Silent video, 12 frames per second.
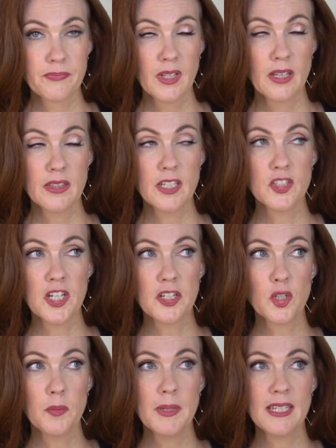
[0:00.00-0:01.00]
that
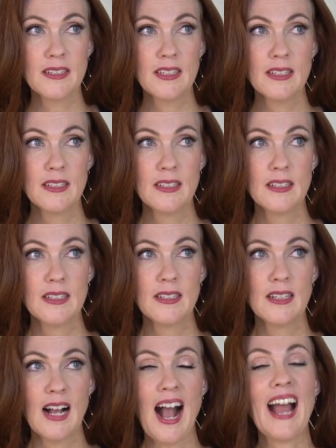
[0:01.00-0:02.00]
gentlemen,
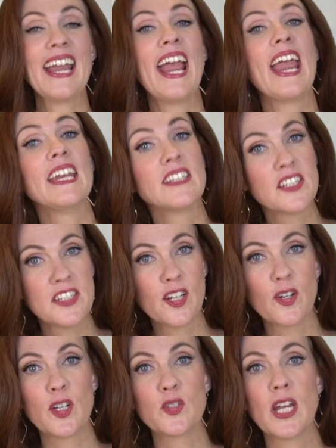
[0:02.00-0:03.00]
I hate to
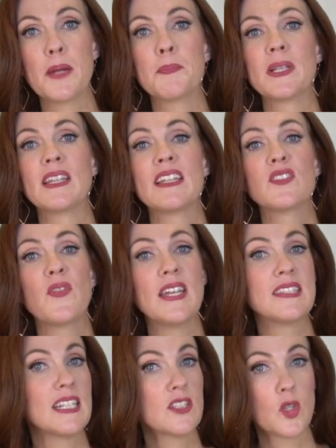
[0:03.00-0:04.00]
stereotype, but let's
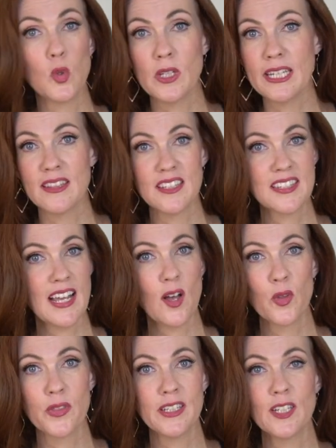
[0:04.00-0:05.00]
face it, it's only in the
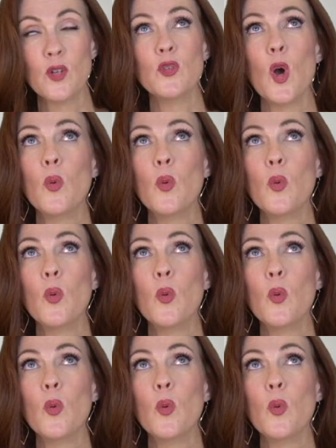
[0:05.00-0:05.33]
South. You know,